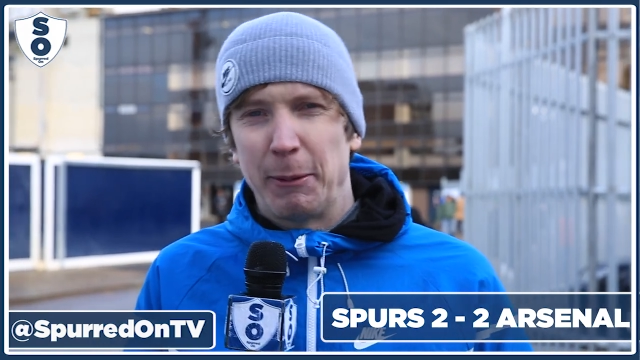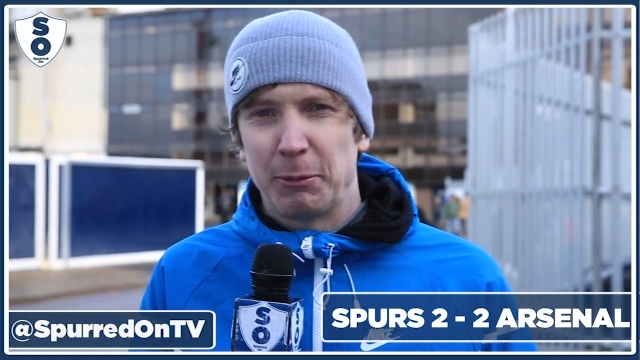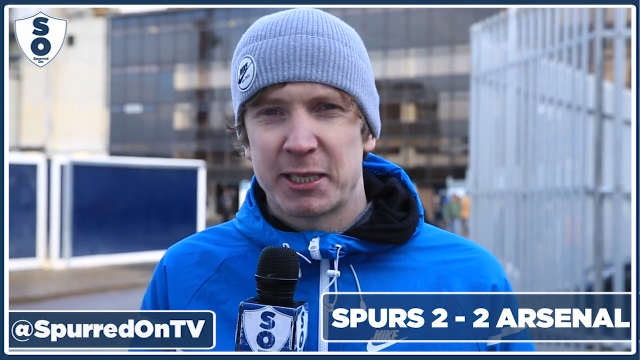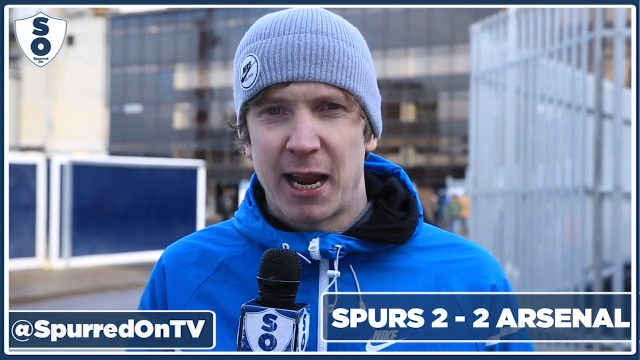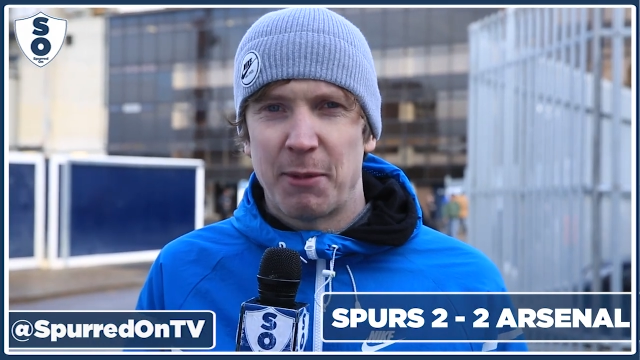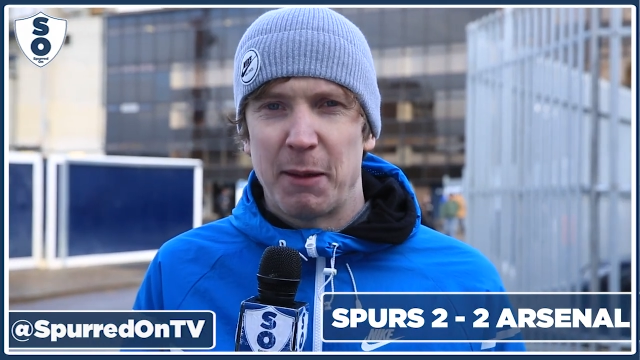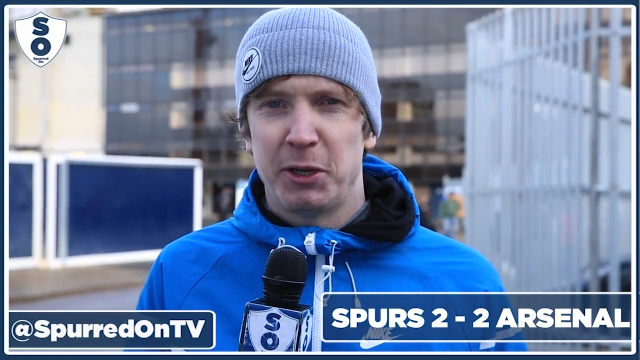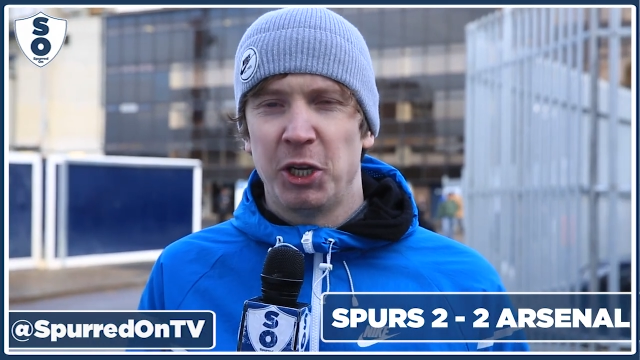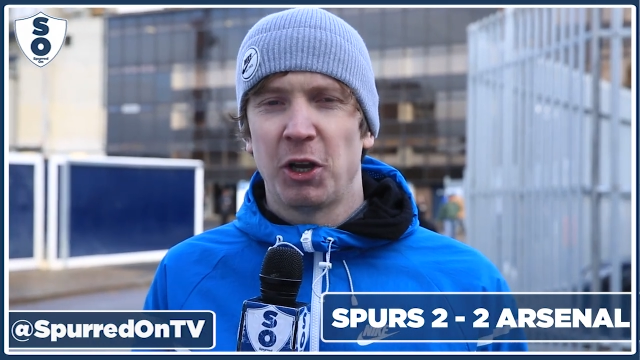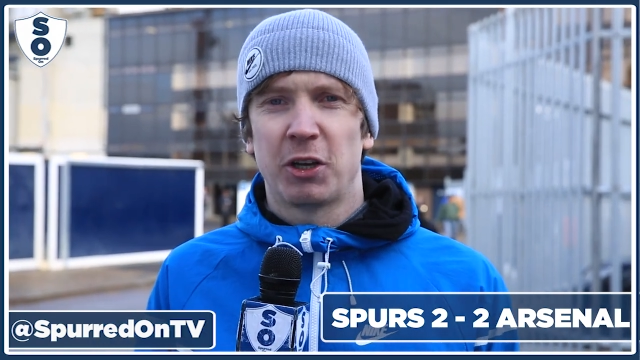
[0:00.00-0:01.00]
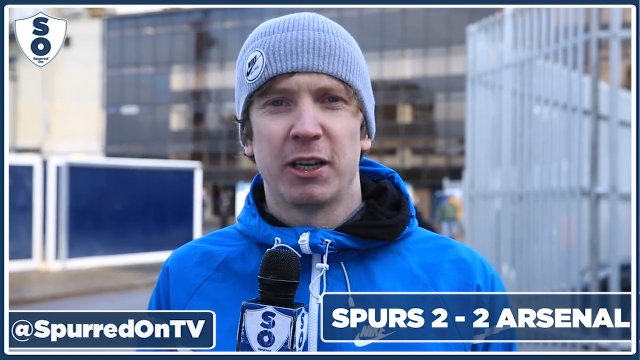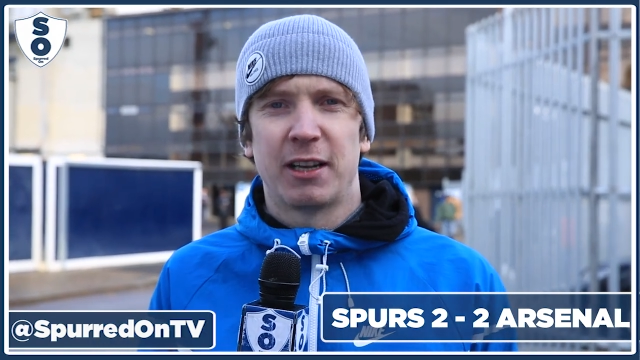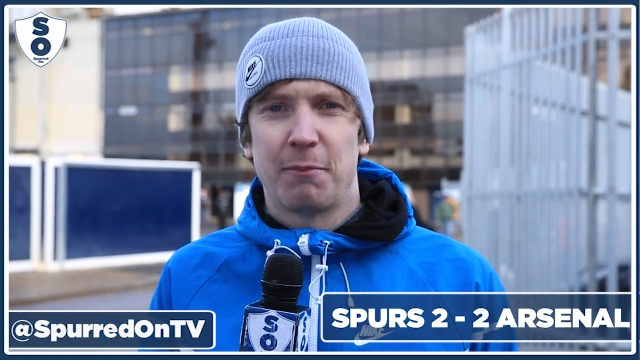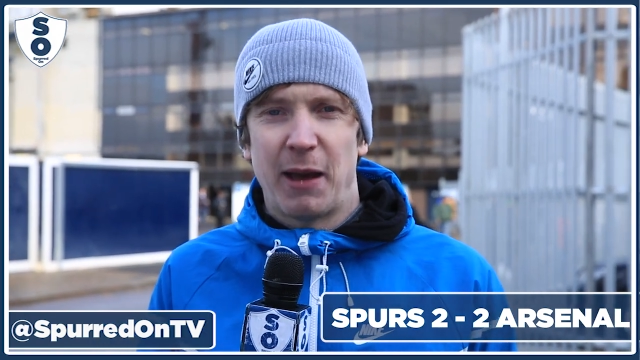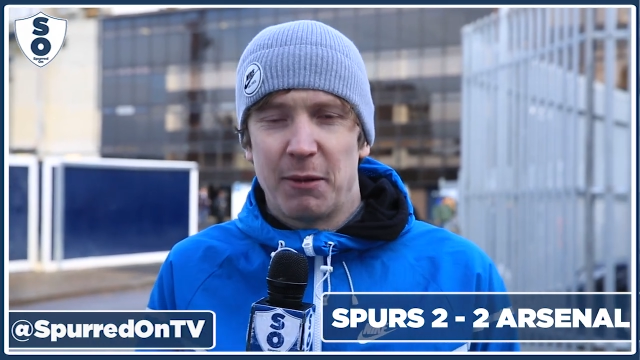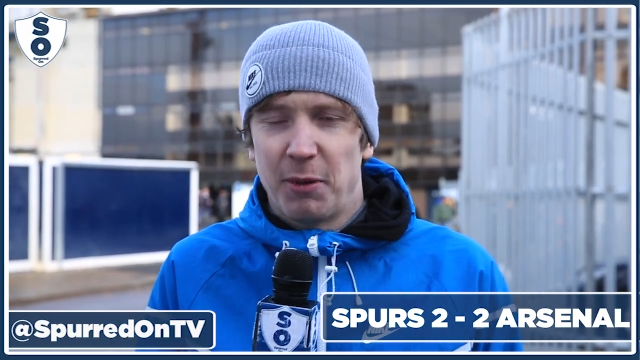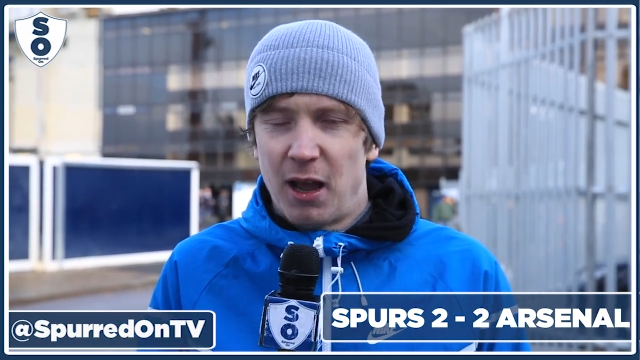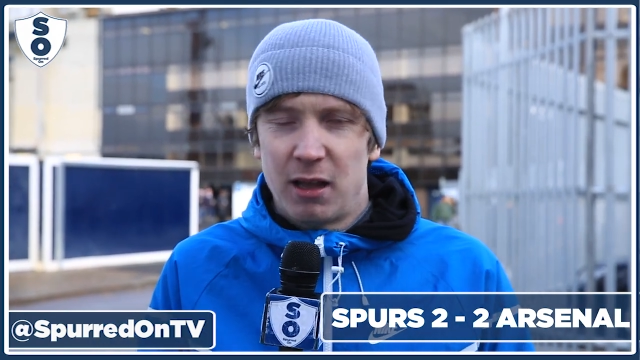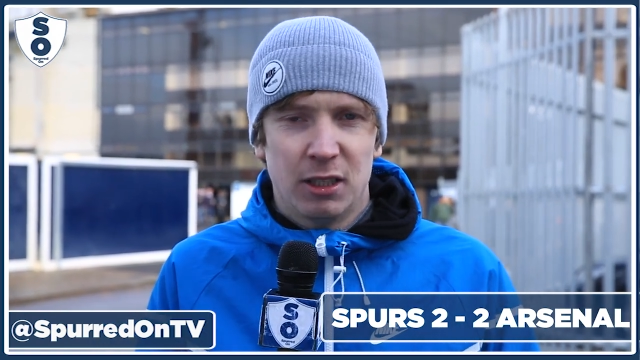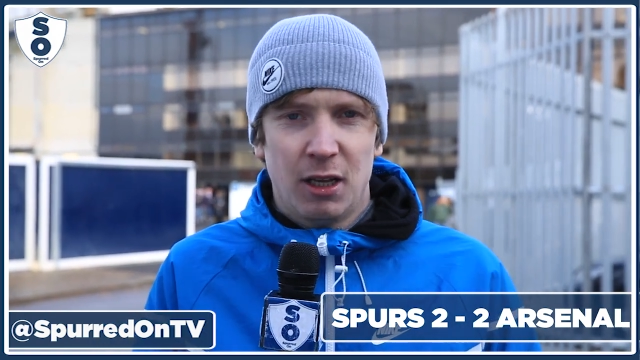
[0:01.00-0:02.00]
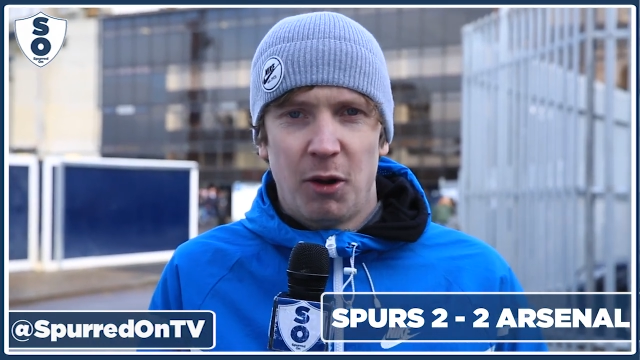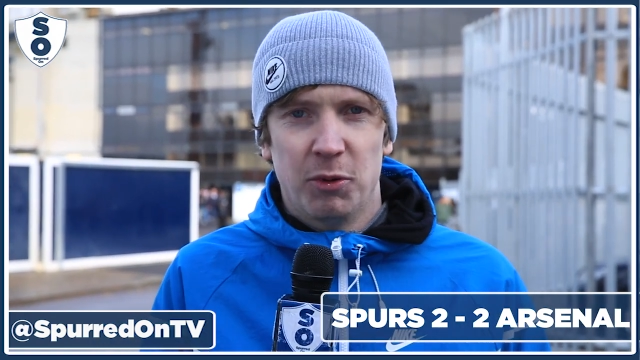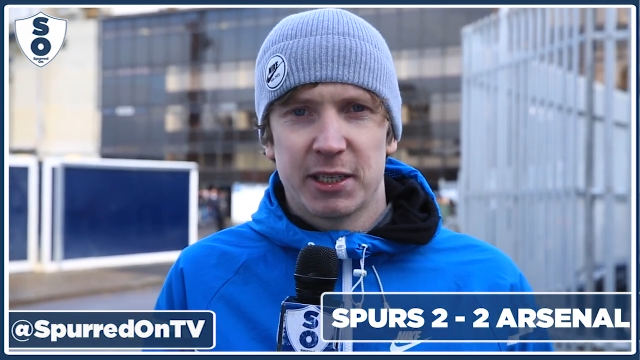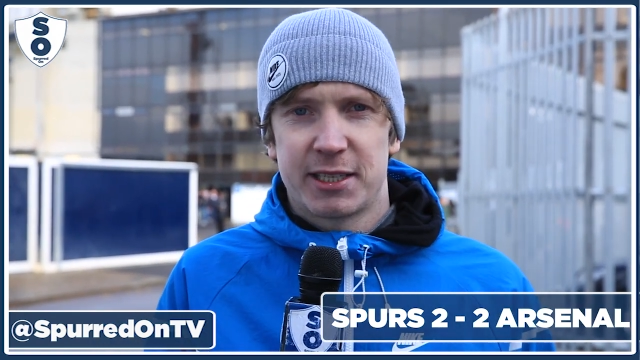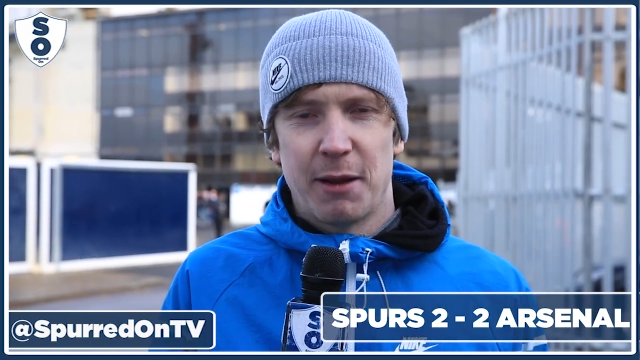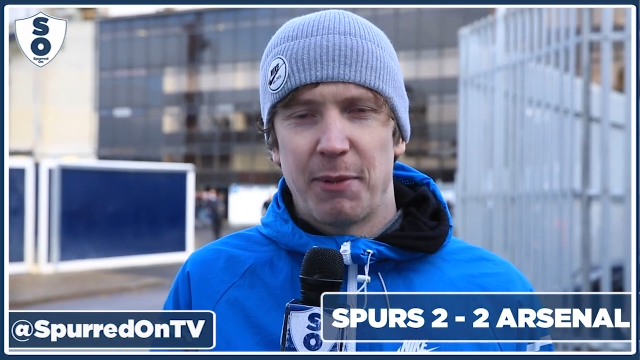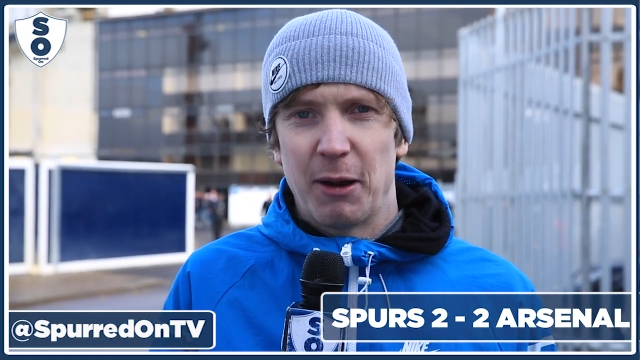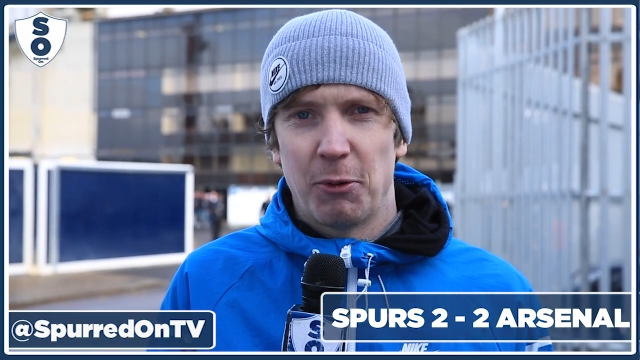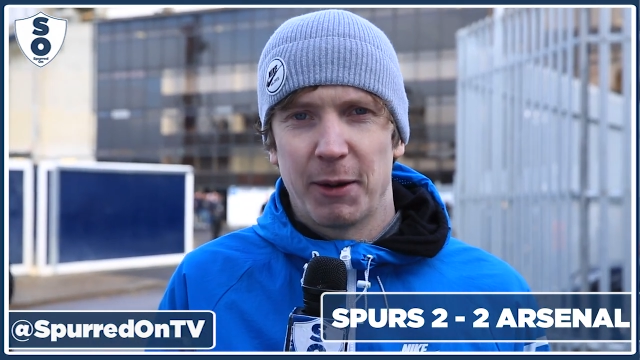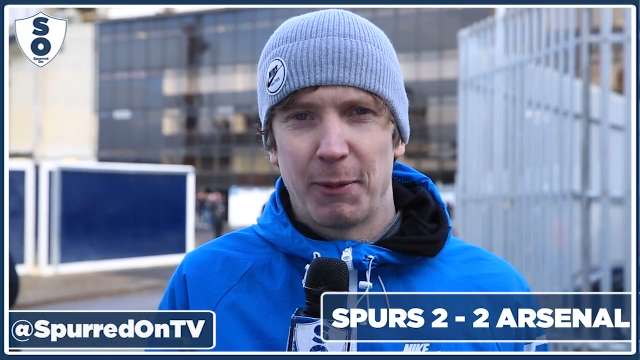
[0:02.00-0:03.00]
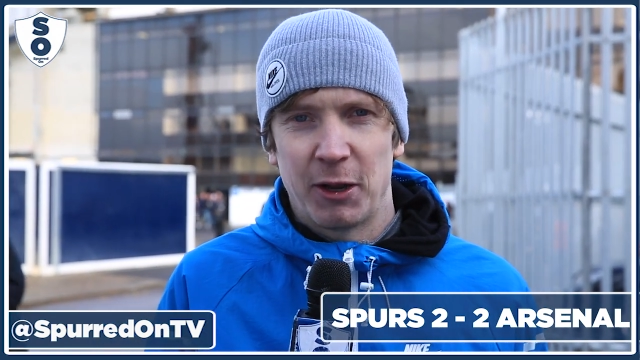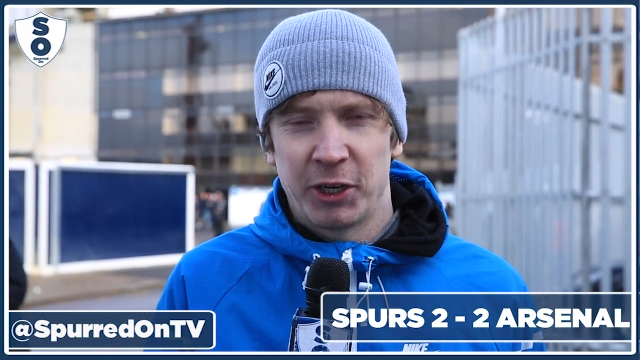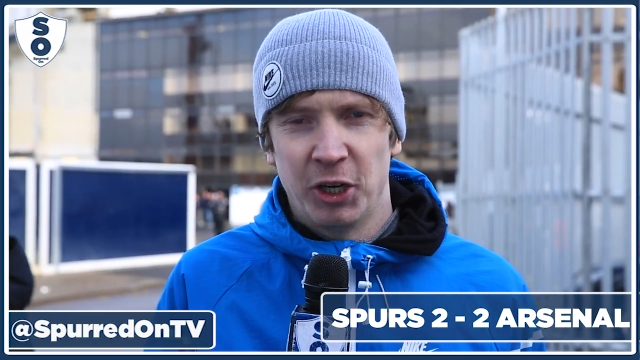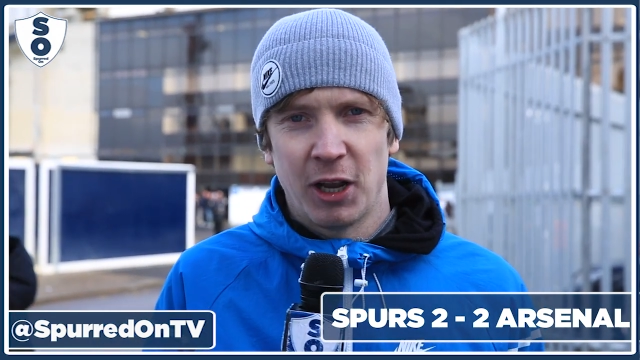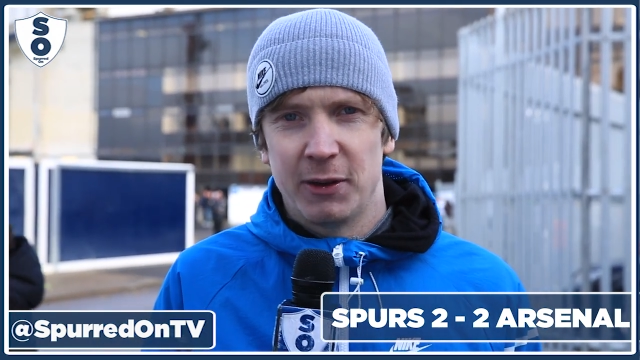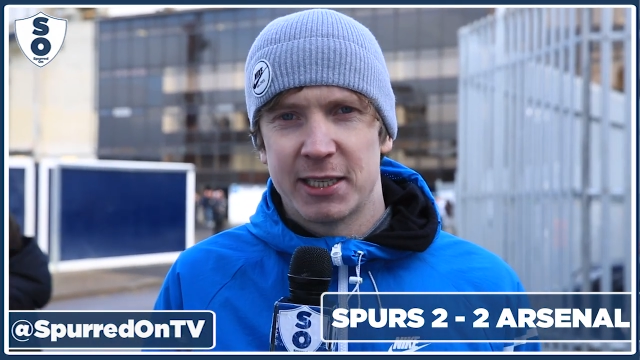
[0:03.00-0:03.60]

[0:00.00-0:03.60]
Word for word: People saying maybe Hugo could have done better, but I wouldn't say a bad word about Hugo.